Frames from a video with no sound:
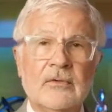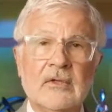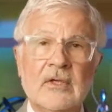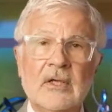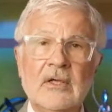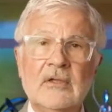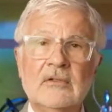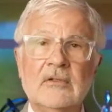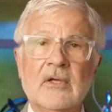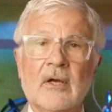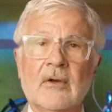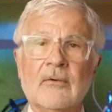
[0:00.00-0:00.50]

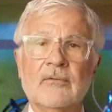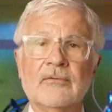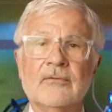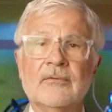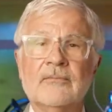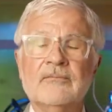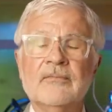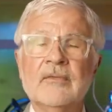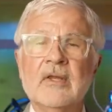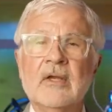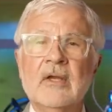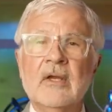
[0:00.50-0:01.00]
ketones.
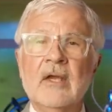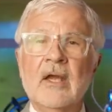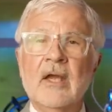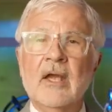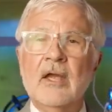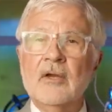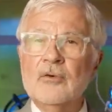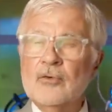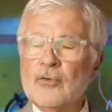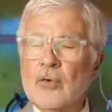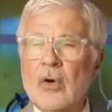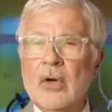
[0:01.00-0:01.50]

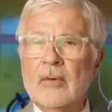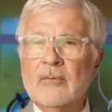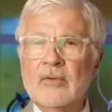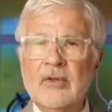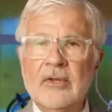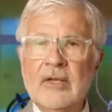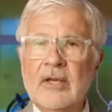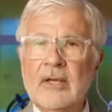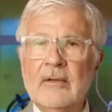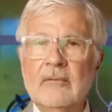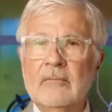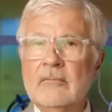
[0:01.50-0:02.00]
And
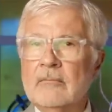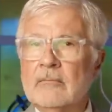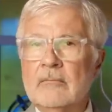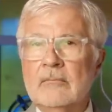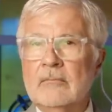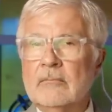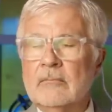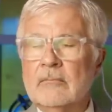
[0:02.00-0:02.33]
normally,